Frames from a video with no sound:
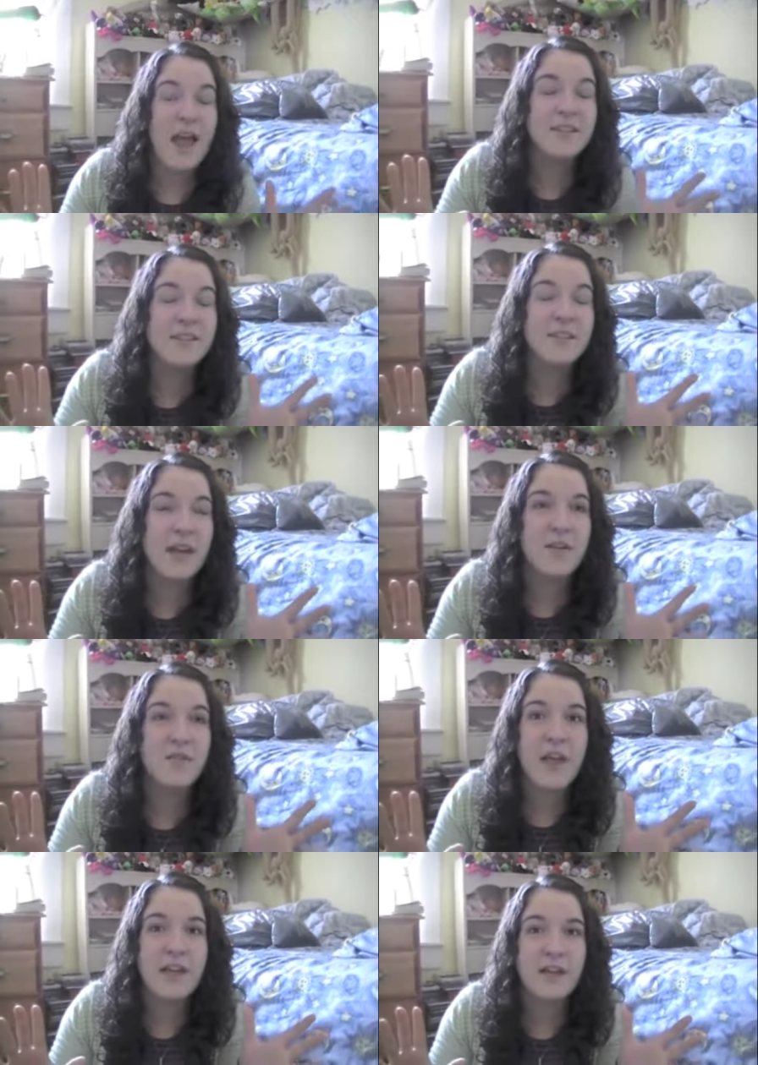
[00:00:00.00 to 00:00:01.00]
But instead
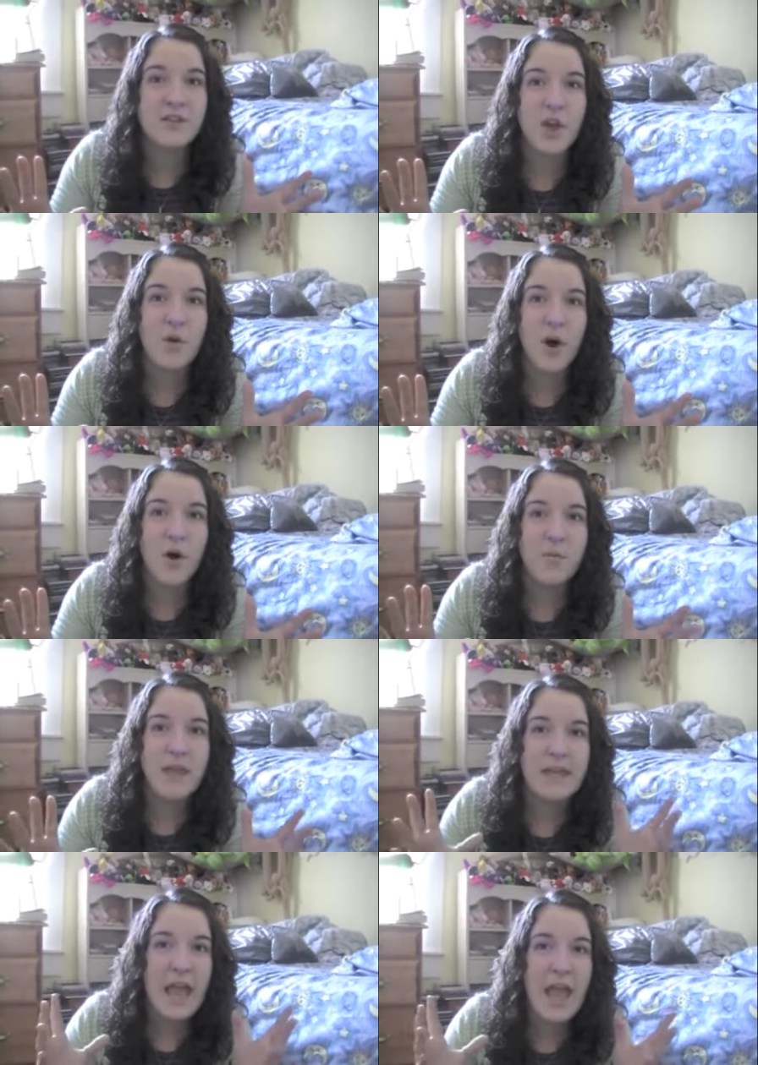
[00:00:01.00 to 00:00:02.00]
of letting us go home
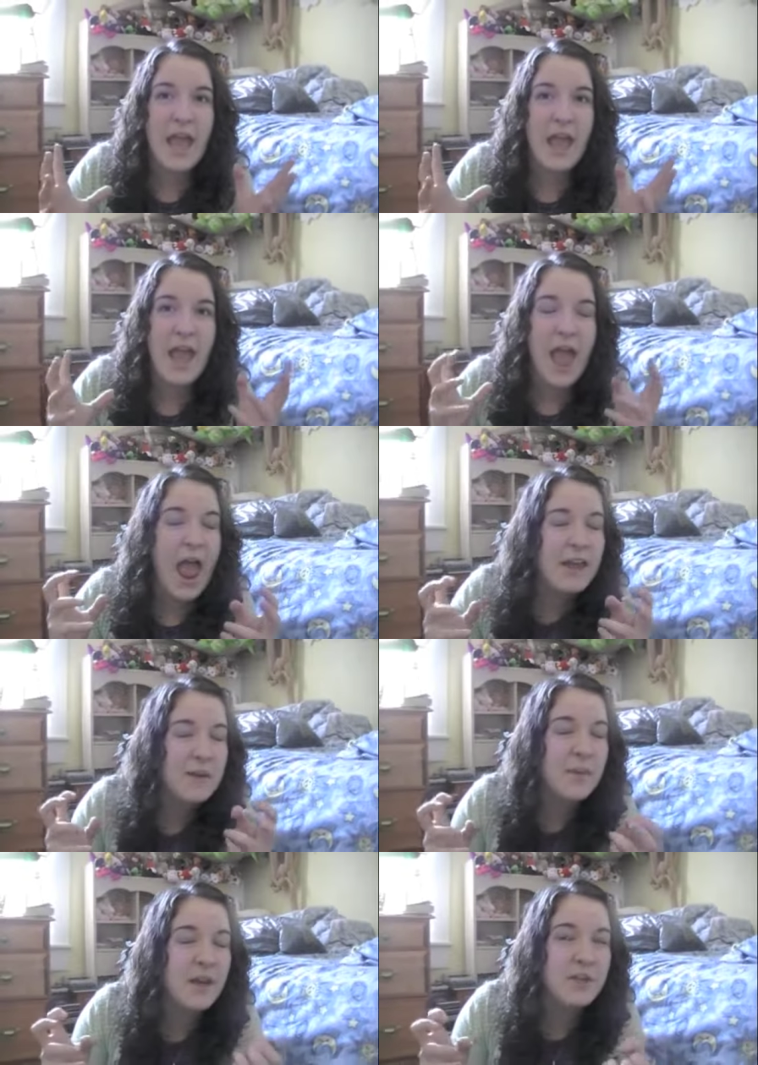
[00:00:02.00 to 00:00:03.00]
like
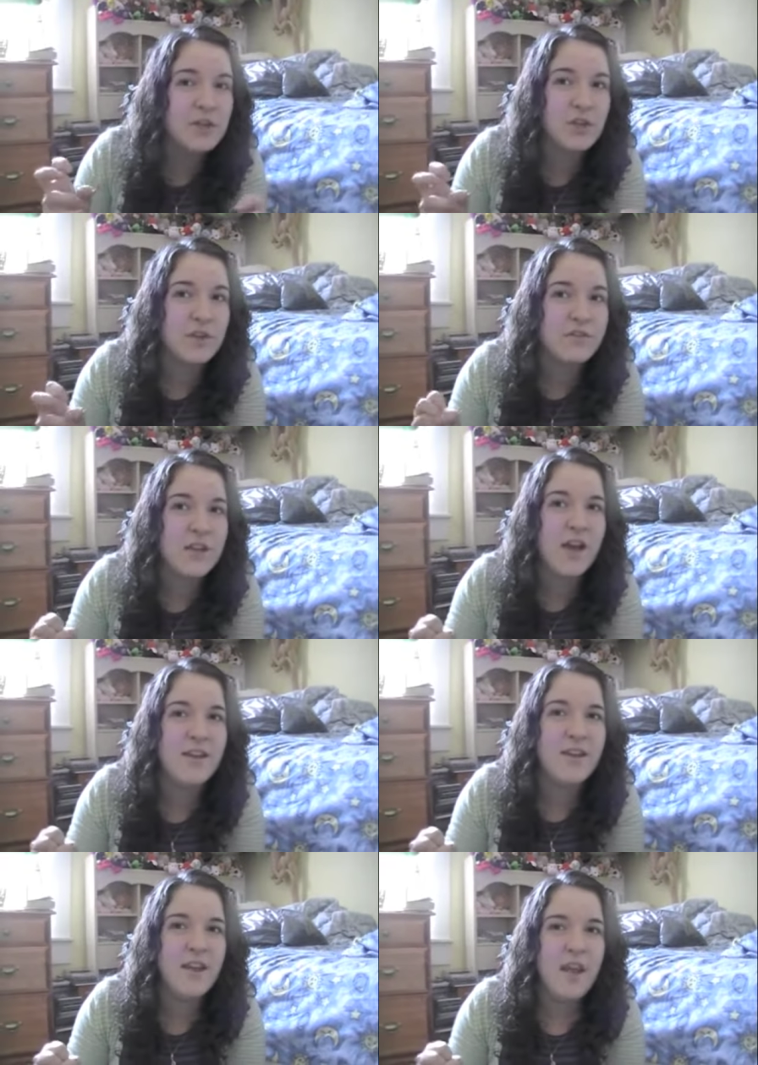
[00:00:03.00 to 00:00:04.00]
anybody should have
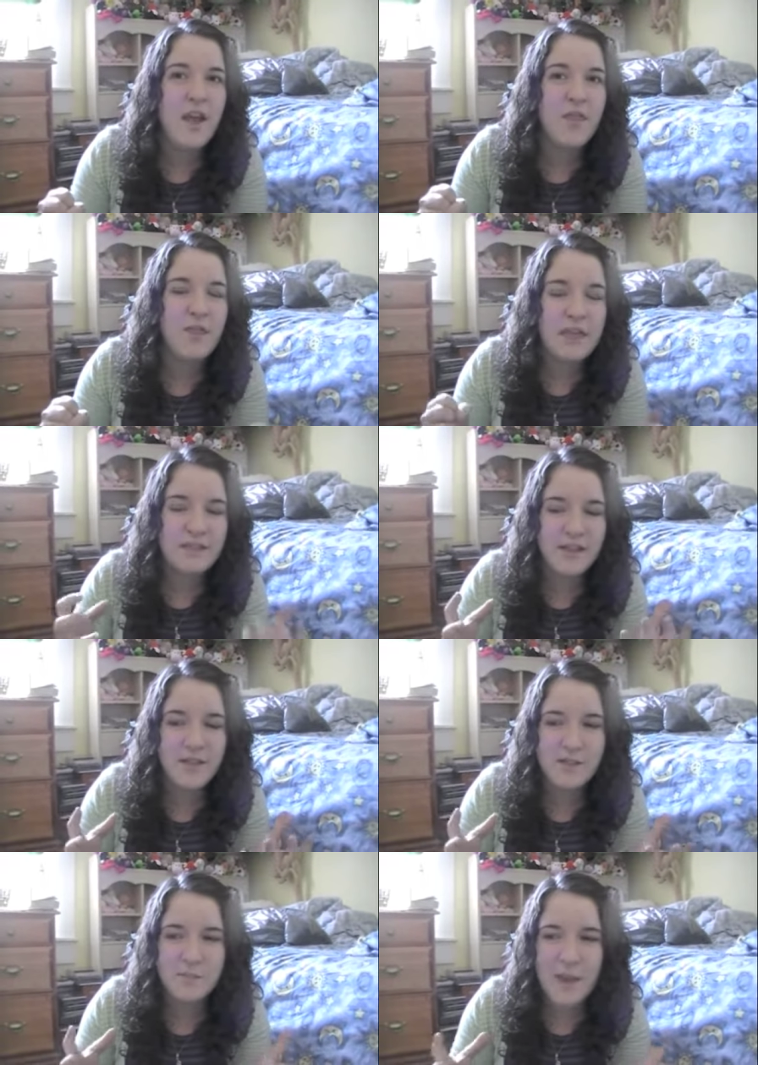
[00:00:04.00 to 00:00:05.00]
done, they sent
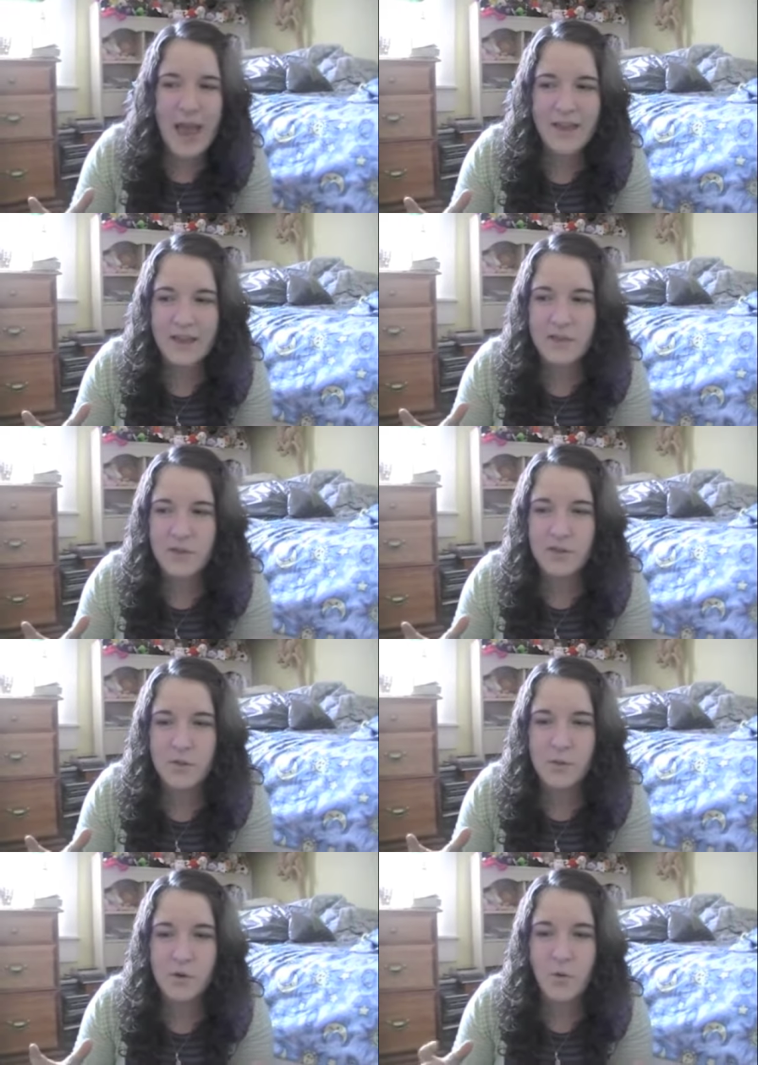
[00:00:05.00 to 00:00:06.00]
us back into the
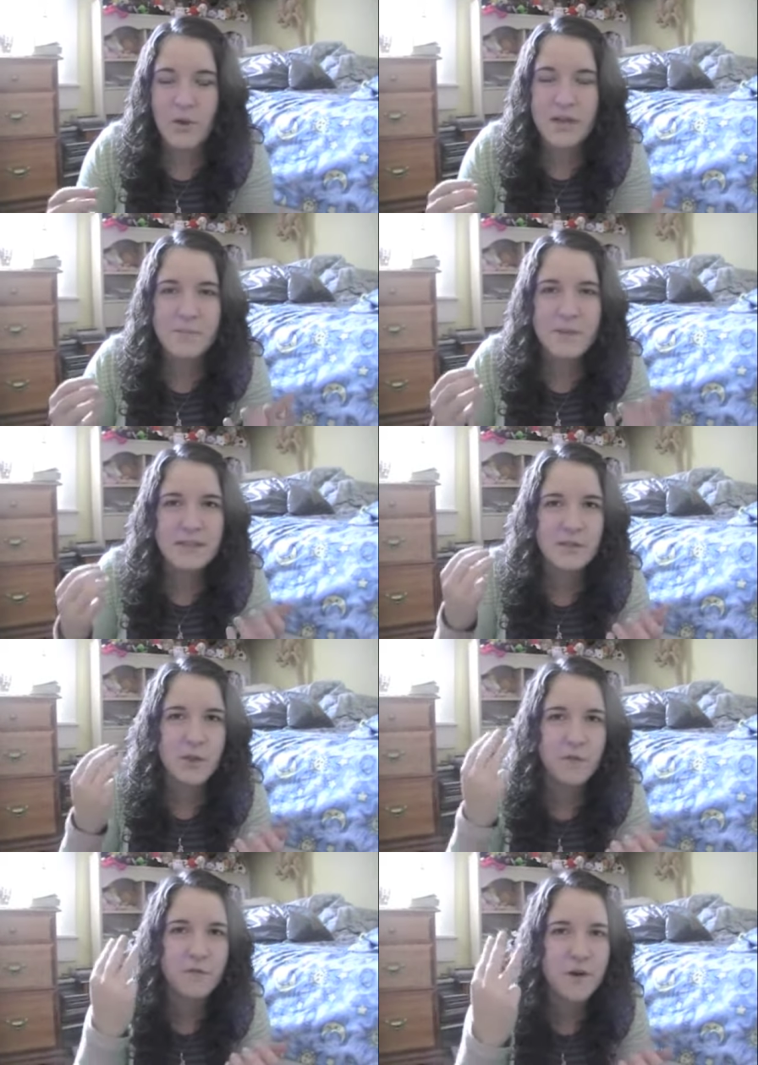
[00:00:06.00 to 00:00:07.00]
school. We had missed
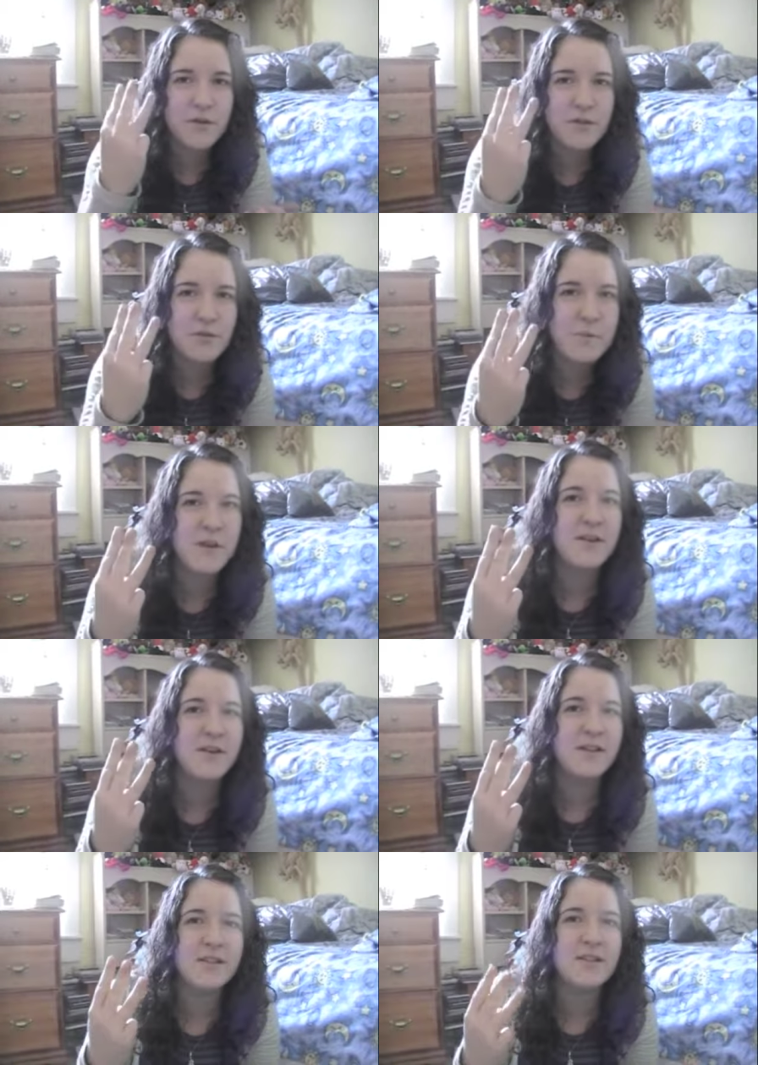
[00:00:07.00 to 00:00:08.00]
the first 3
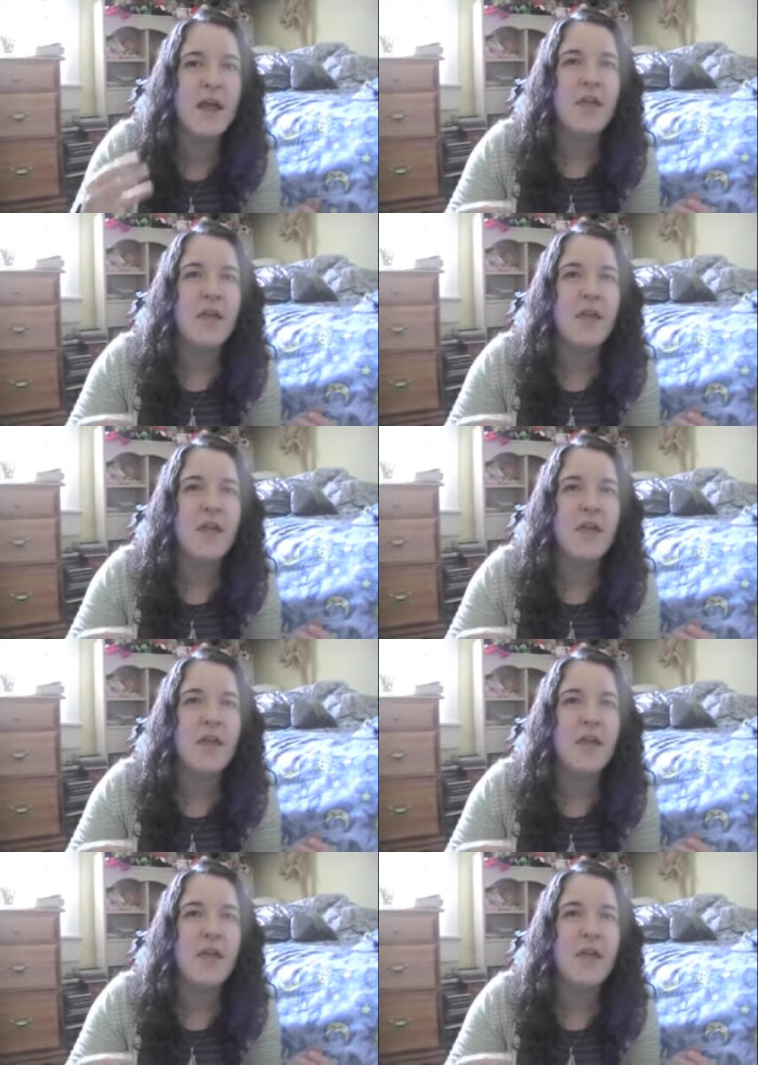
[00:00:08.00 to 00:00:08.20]
periods.